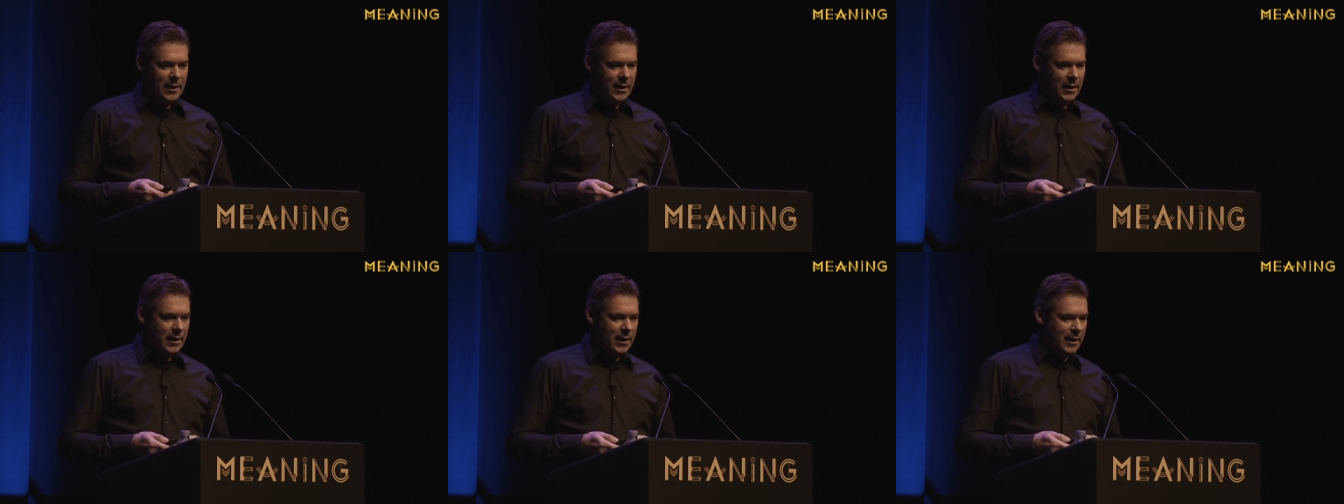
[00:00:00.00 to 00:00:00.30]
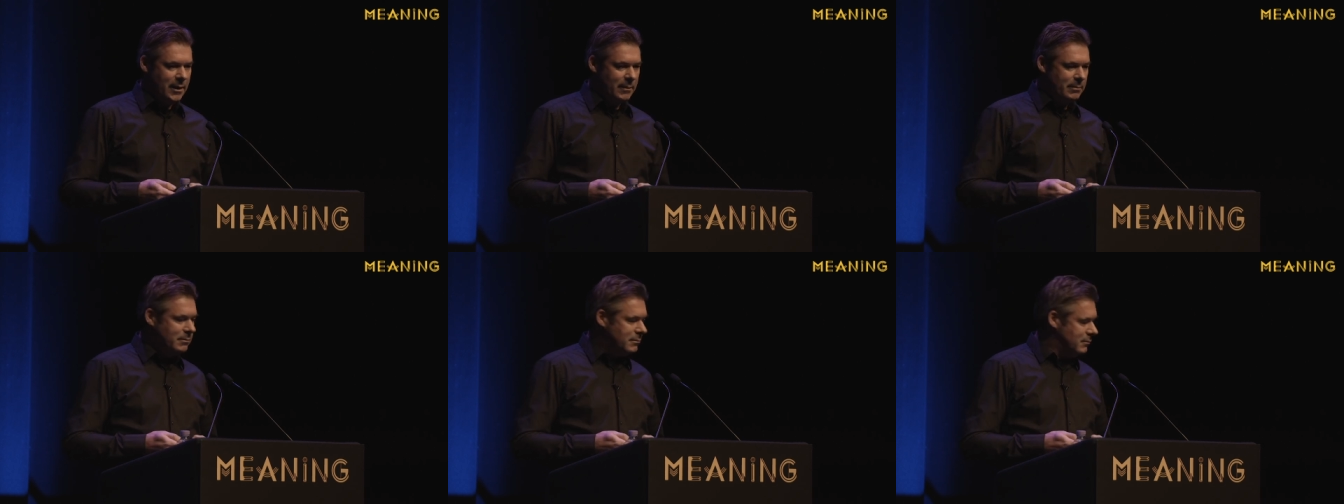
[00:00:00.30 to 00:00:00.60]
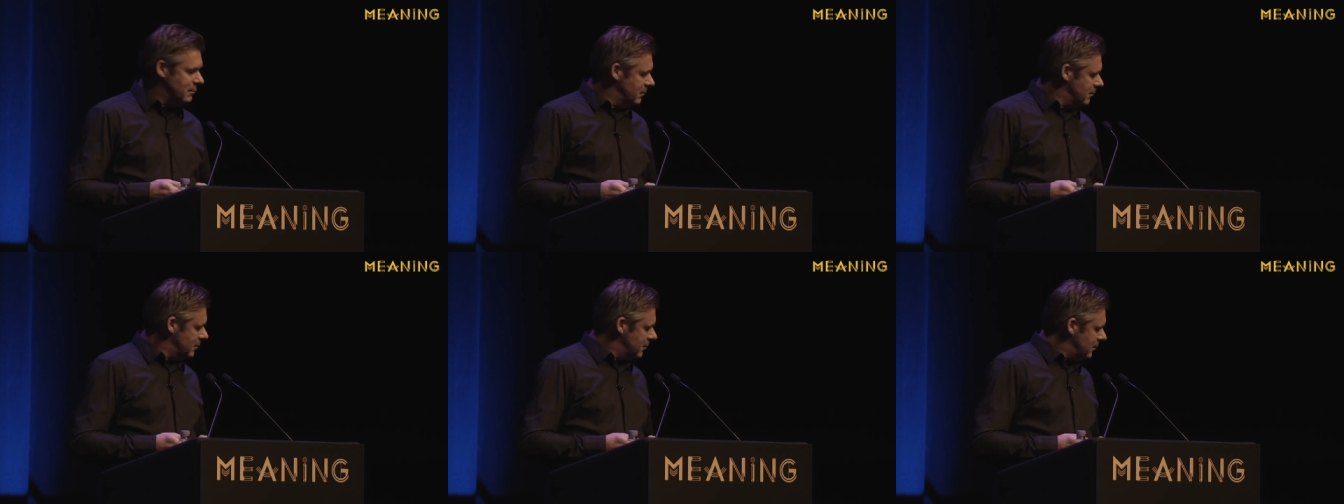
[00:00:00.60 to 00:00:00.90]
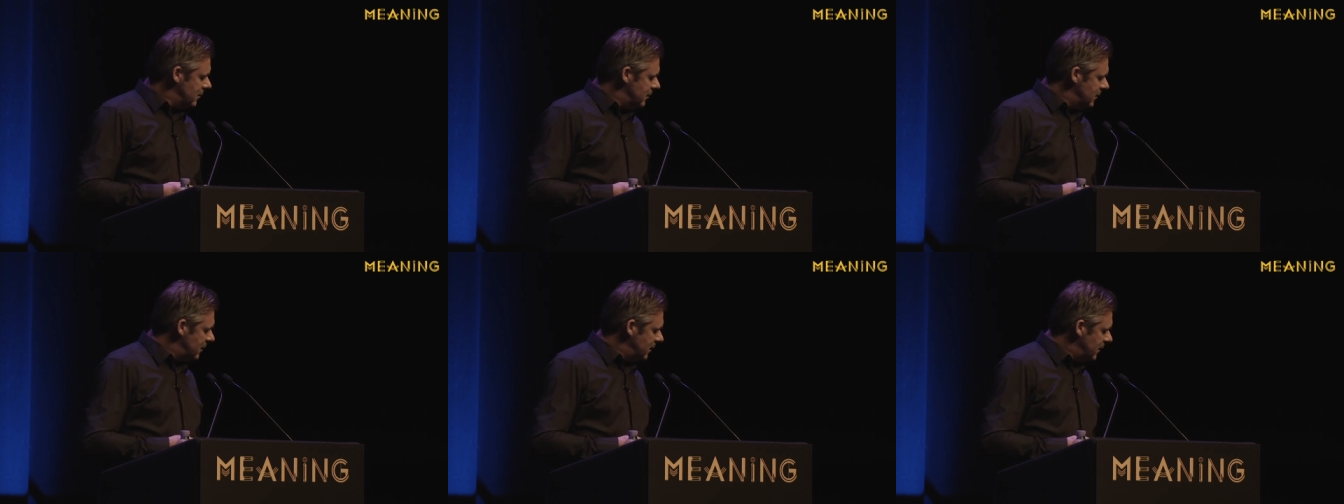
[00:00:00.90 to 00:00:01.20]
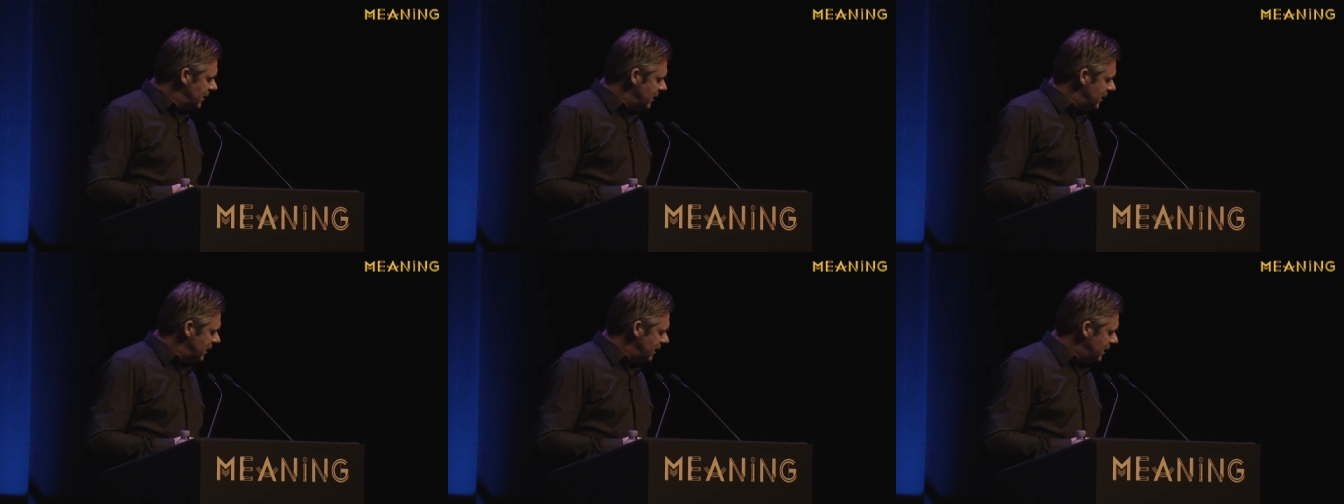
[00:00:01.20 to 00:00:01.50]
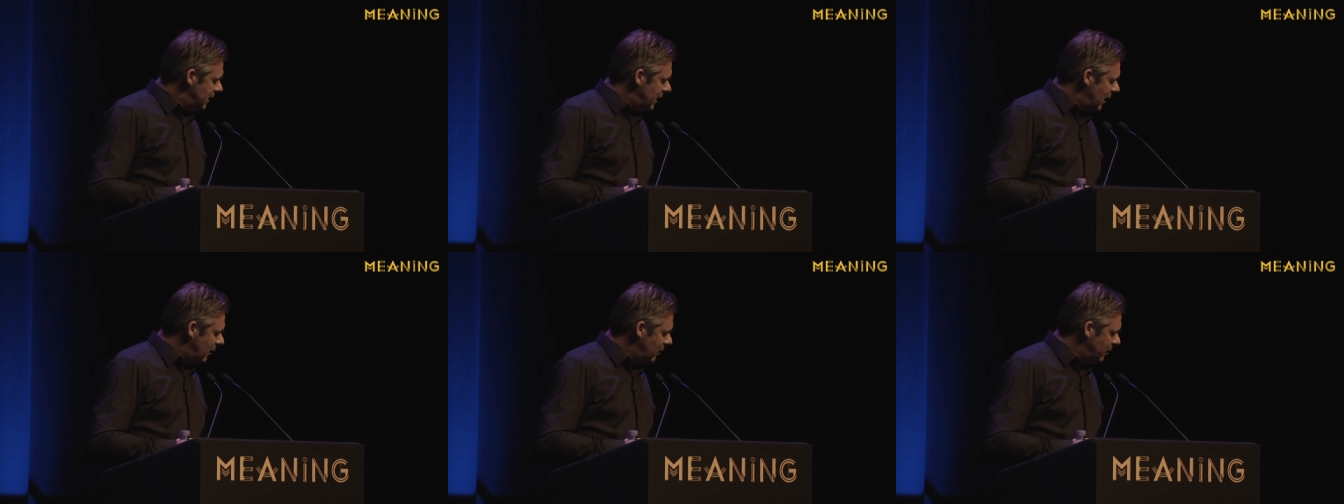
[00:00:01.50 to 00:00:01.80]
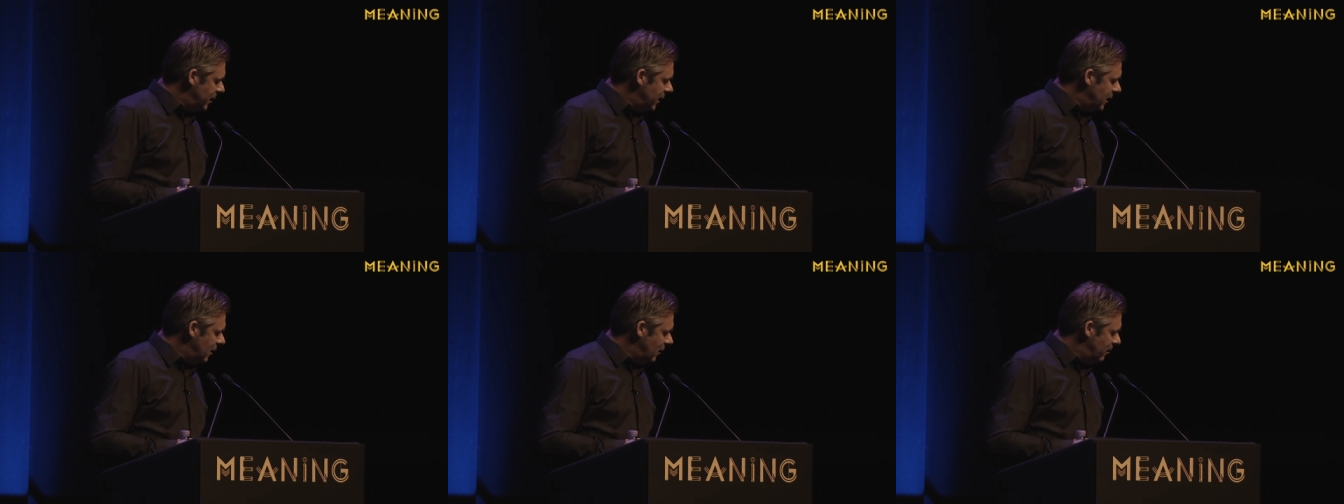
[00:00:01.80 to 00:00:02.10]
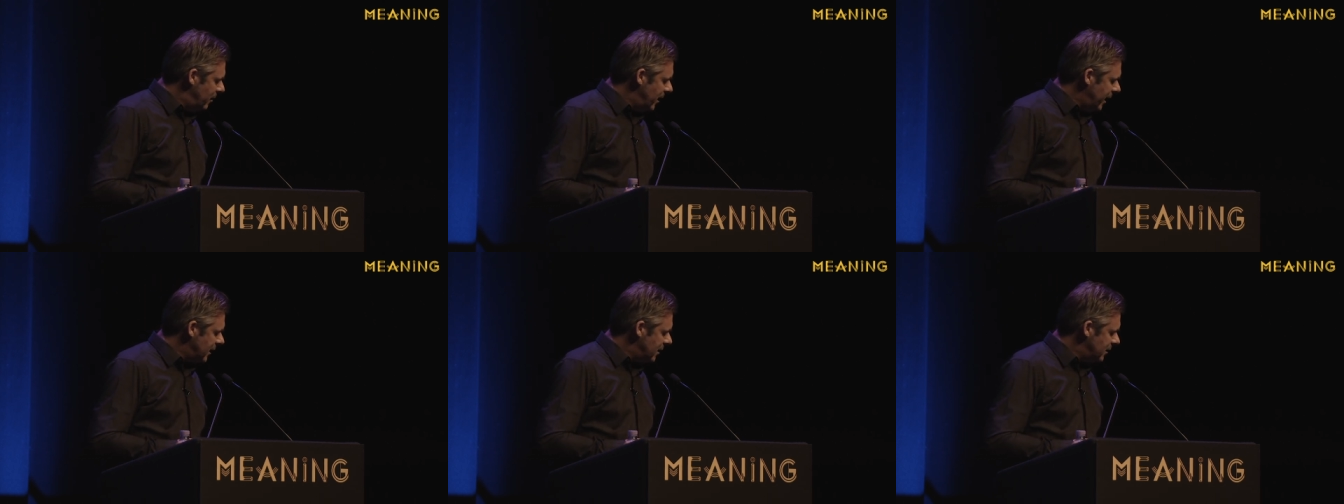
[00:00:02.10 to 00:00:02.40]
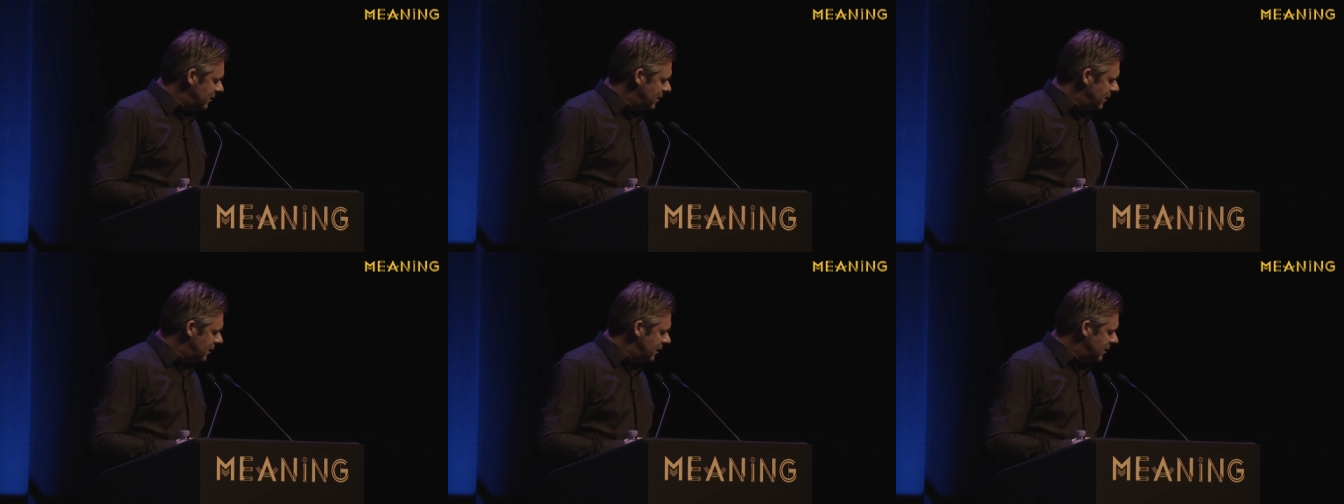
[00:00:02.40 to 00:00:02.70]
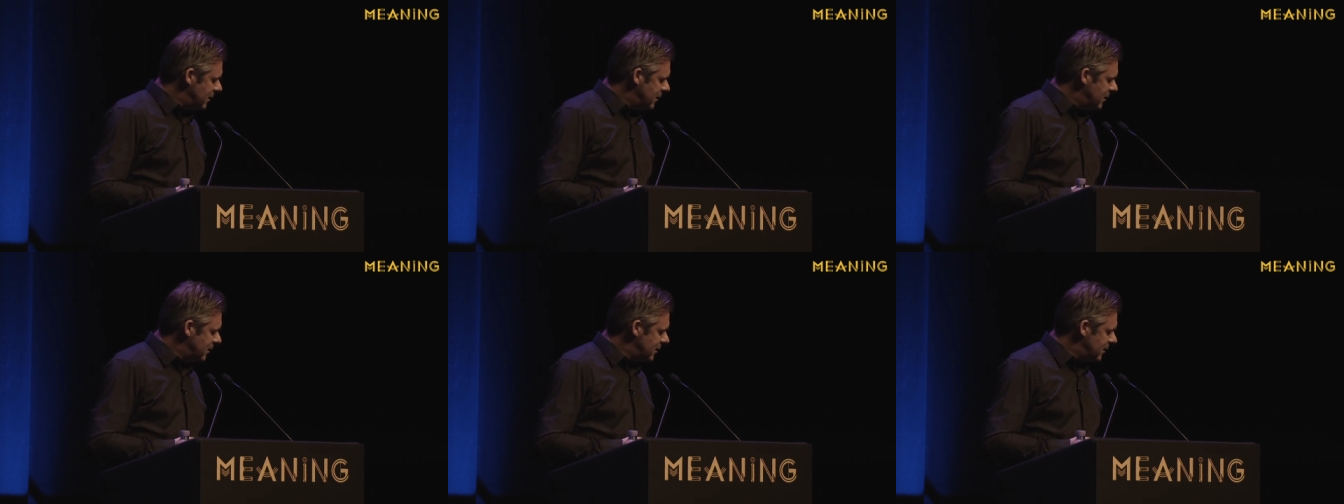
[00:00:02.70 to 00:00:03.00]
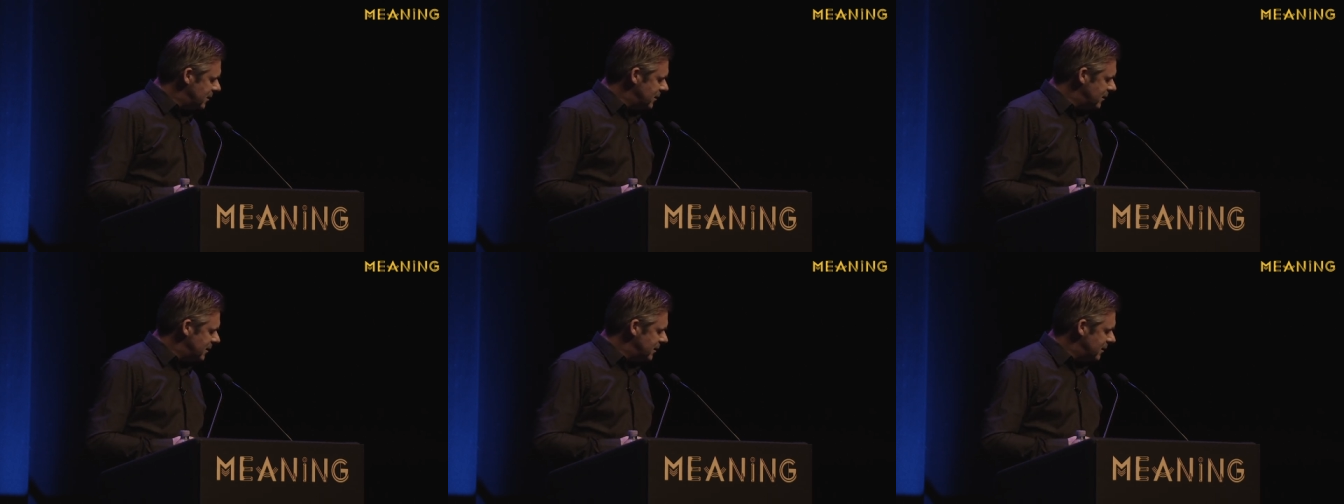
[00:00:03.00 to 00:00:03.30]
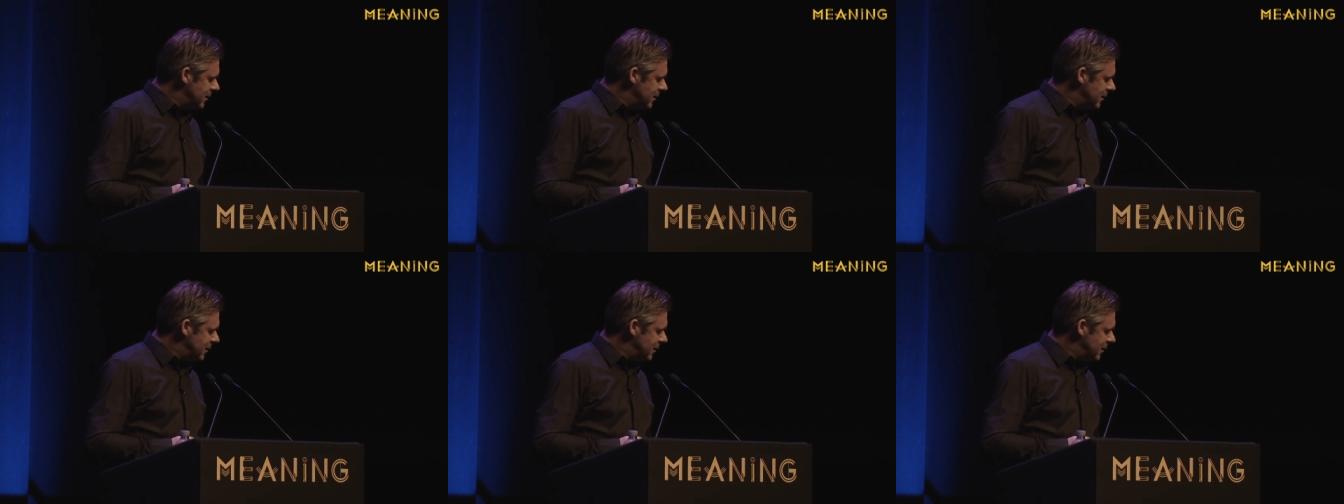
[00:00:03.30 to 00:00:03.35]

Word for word: Um, now we go back to this